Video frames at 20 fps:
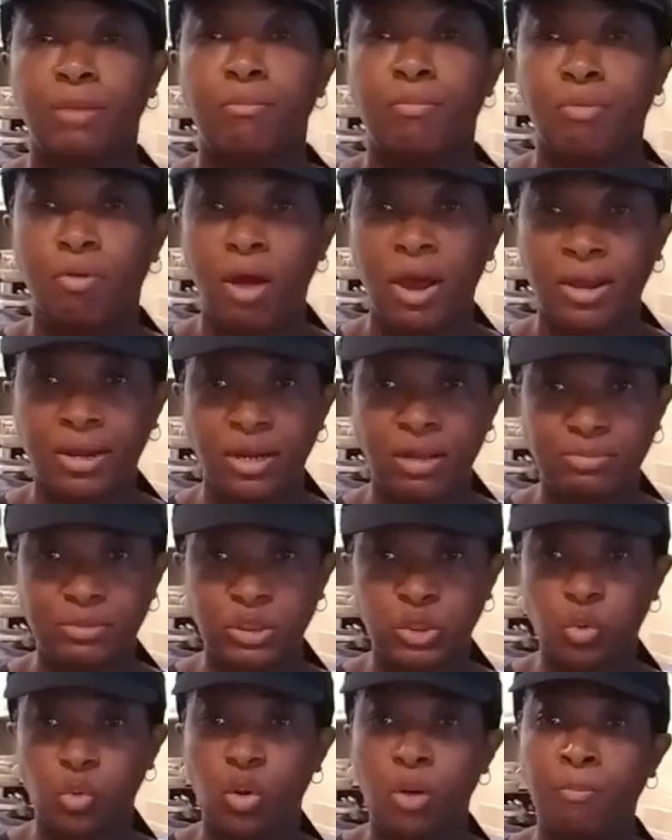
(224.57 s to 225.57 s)
brought it up
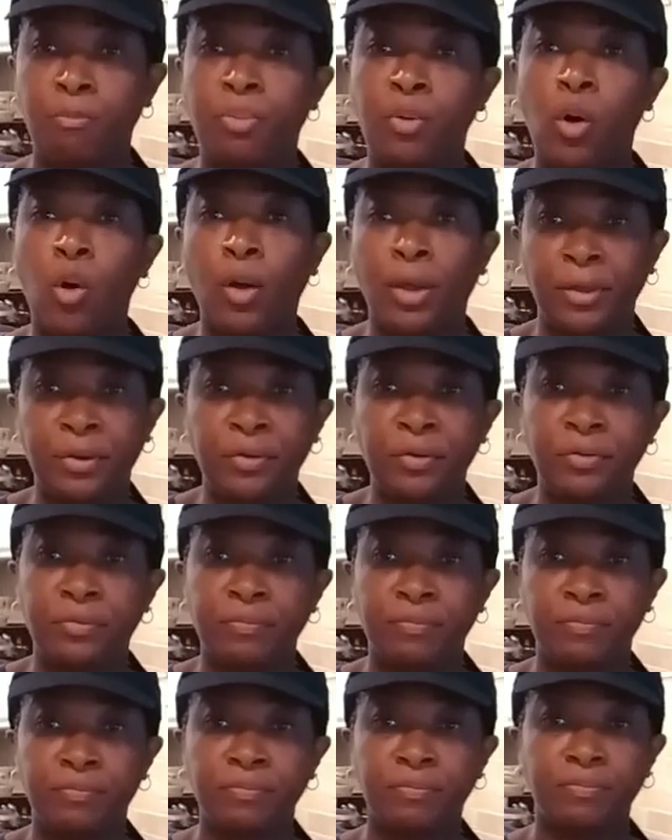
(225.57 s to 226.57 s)
to a
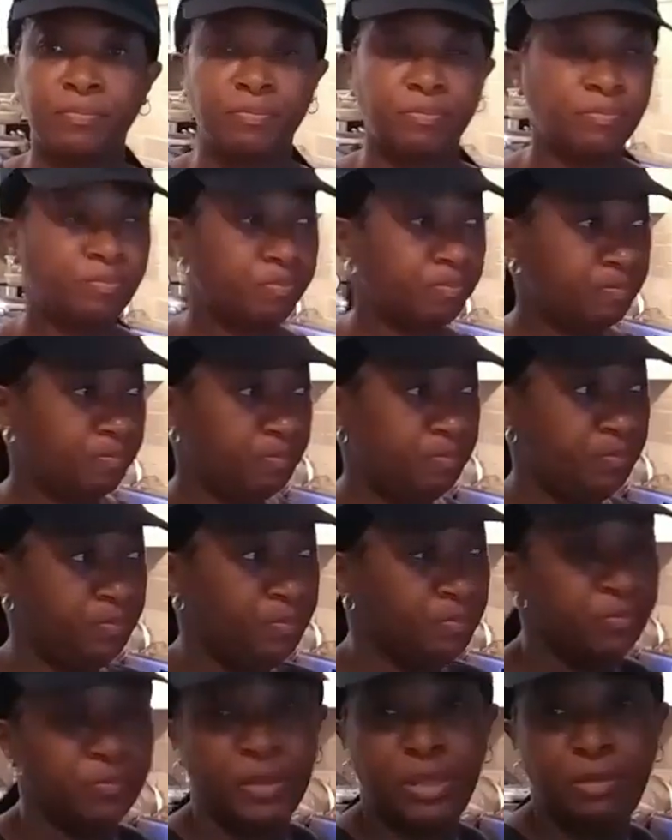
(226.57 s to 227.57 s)
boil.
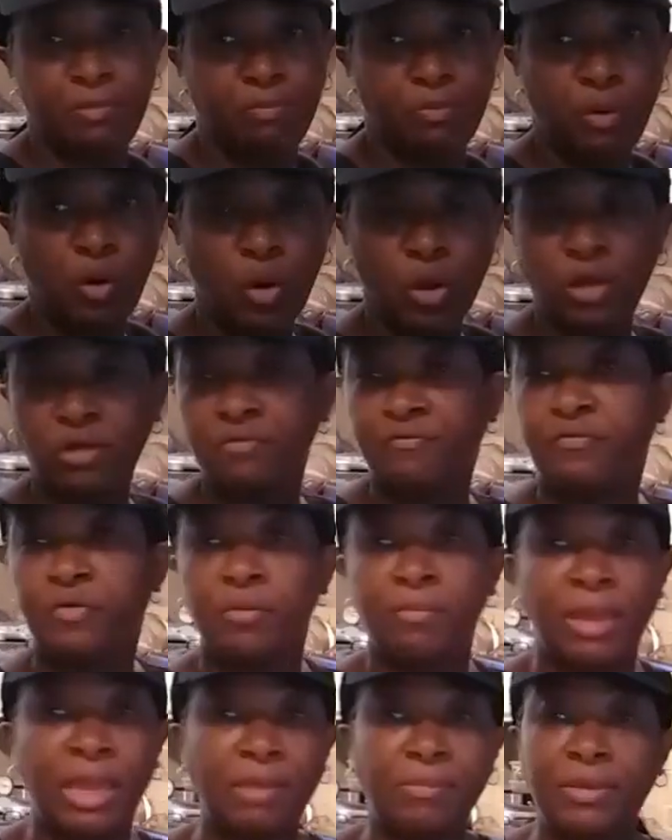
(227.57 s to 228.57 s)
It boiled for
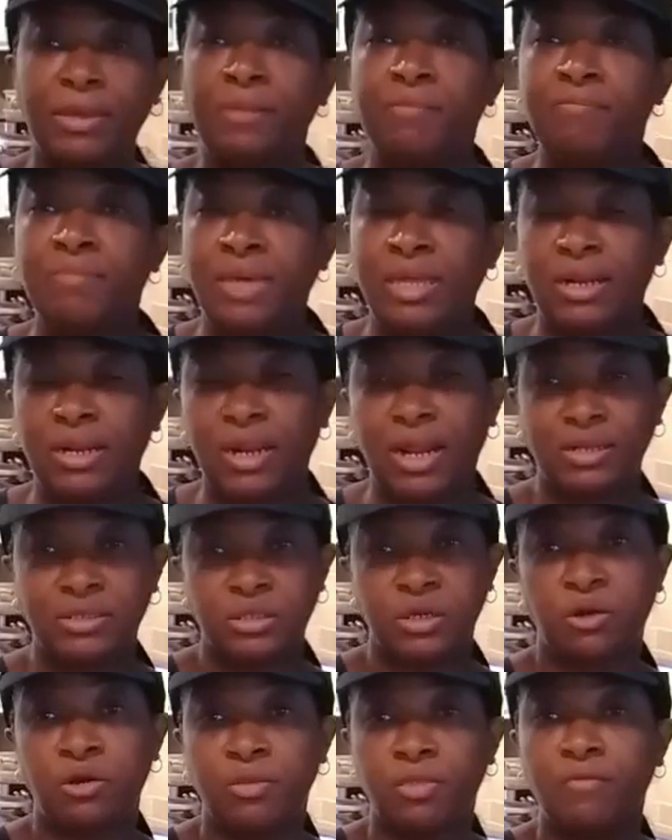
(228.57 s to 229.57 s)
maybe a minute. I
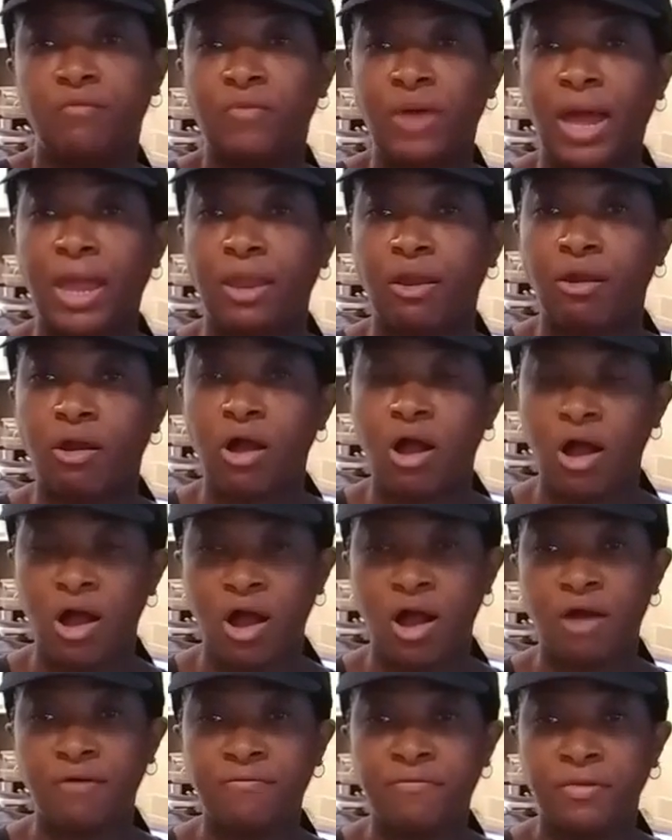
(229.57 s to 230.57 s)
turned the fire
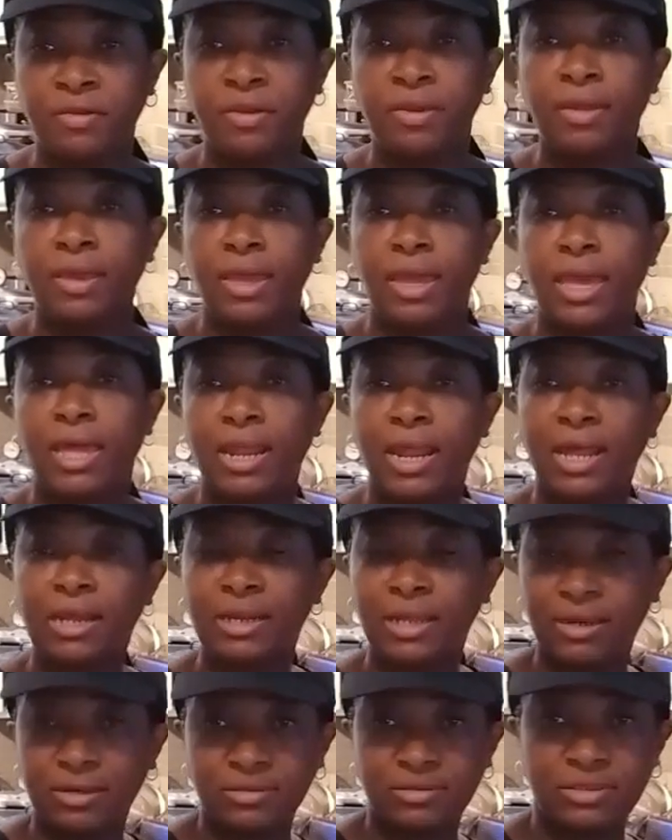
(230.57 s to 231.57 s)
off and I
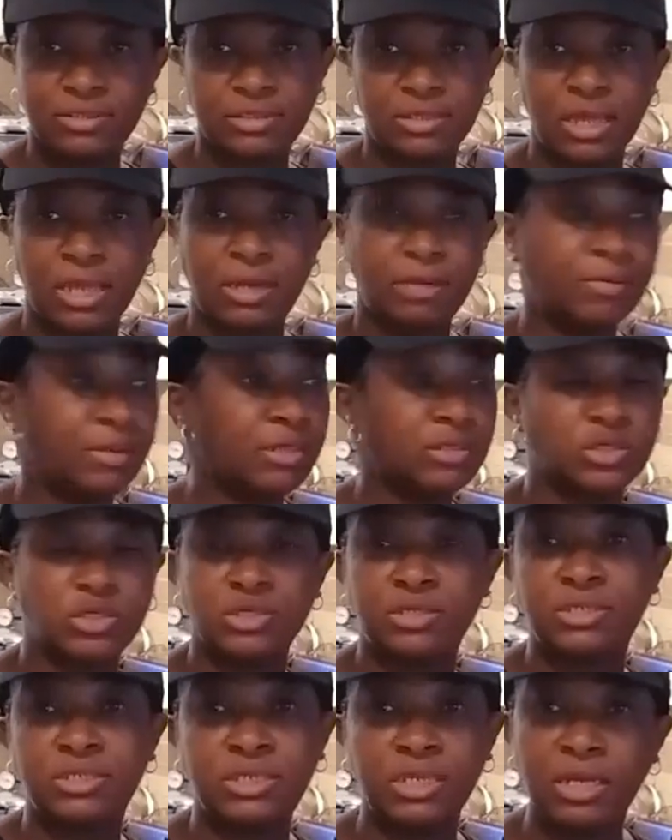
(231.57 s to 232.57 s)
let it, and it's
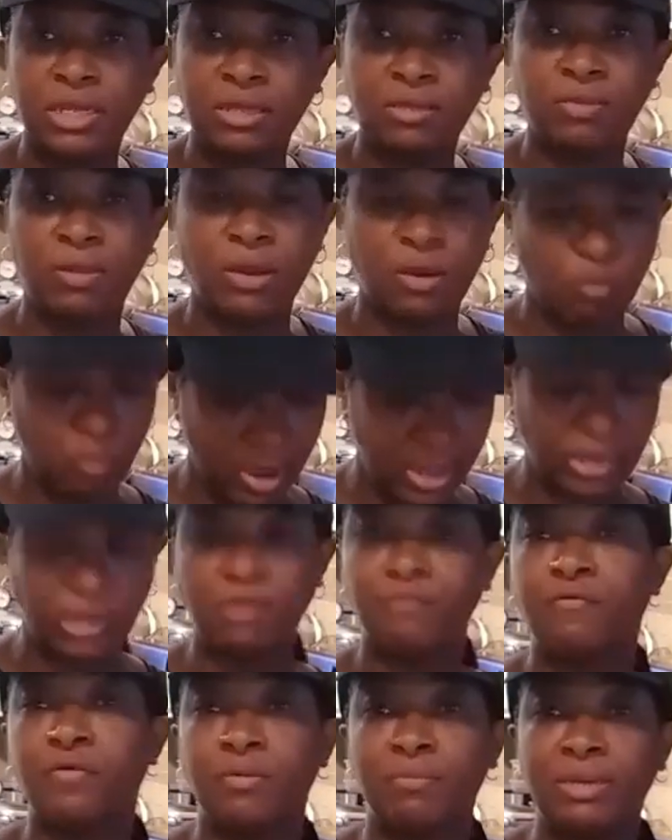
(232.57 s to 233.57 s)
just sitting there
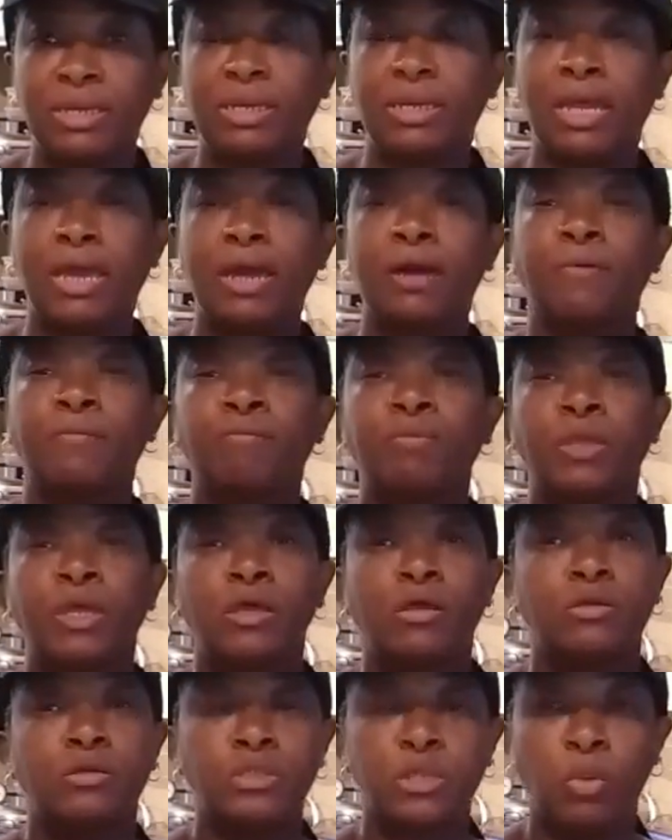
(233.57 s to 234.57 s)
waiting for me now.
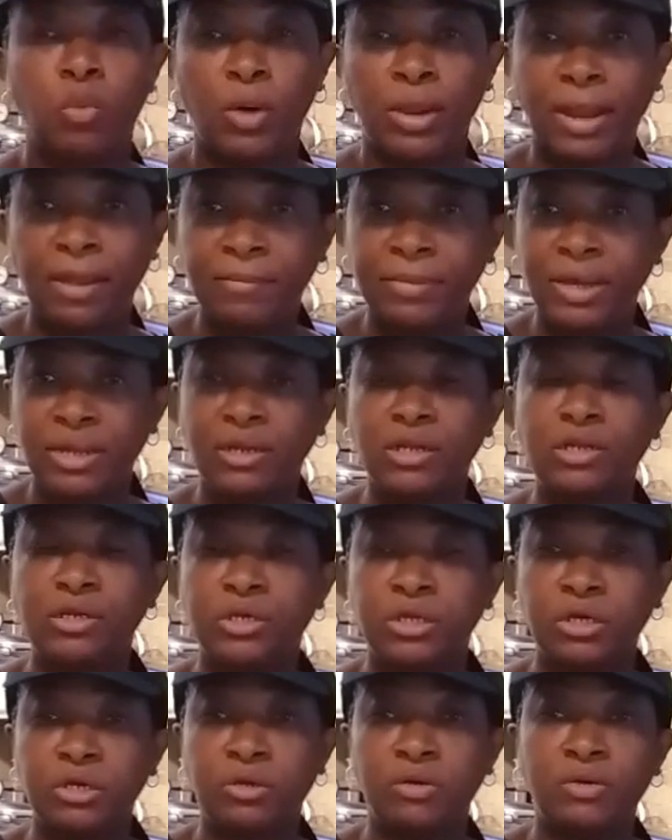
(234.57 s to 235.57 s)
So what I'm gonna
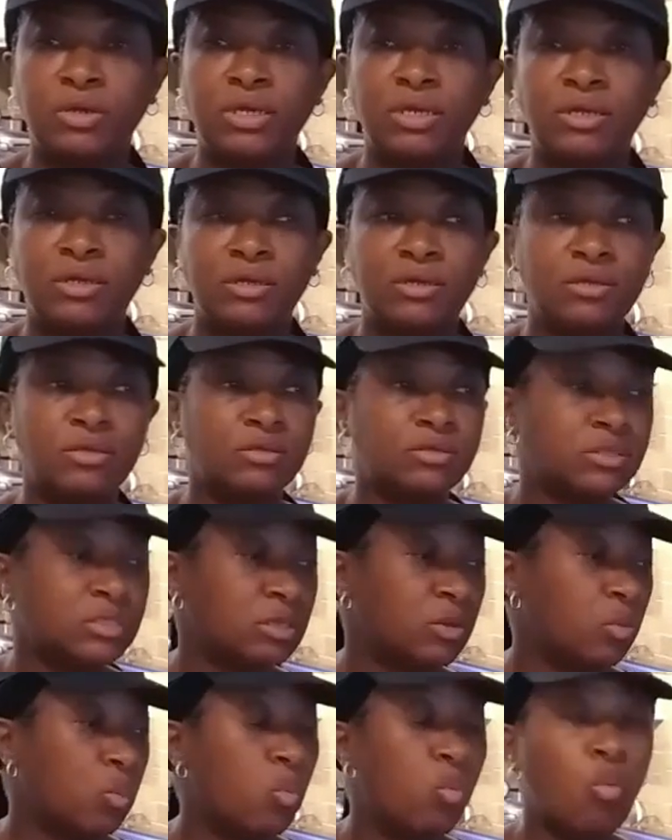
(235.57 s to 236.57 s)
do
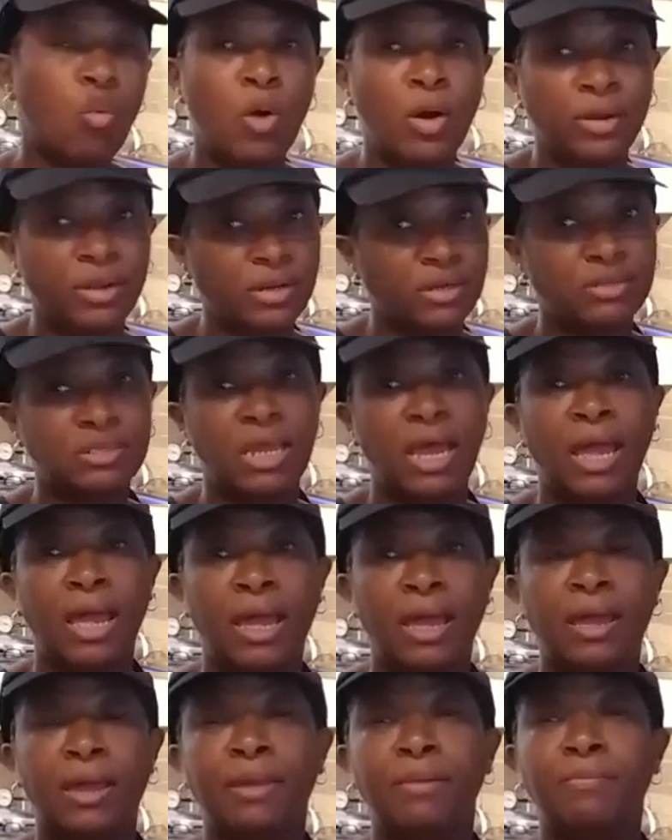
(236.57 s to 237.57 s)
is, one at a
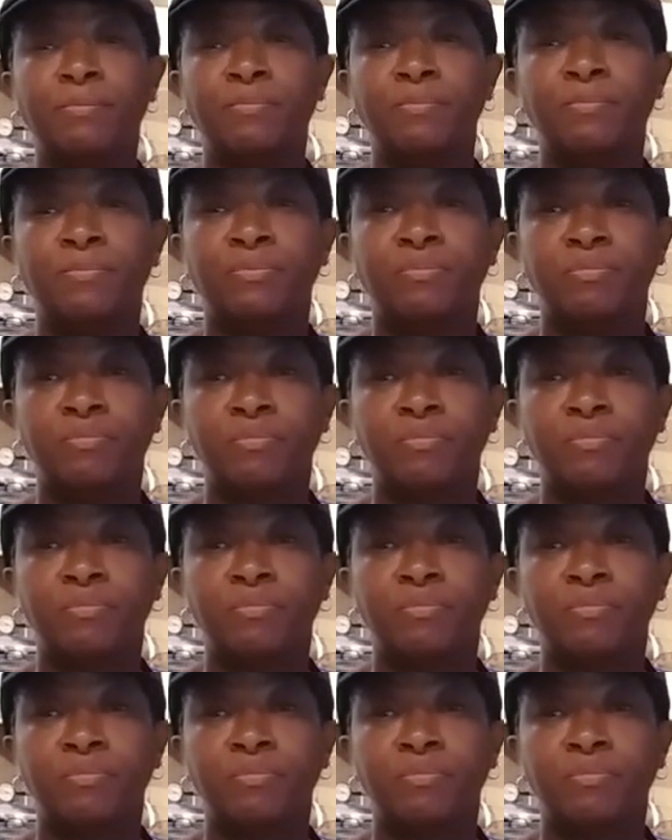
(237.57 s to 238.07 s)
time,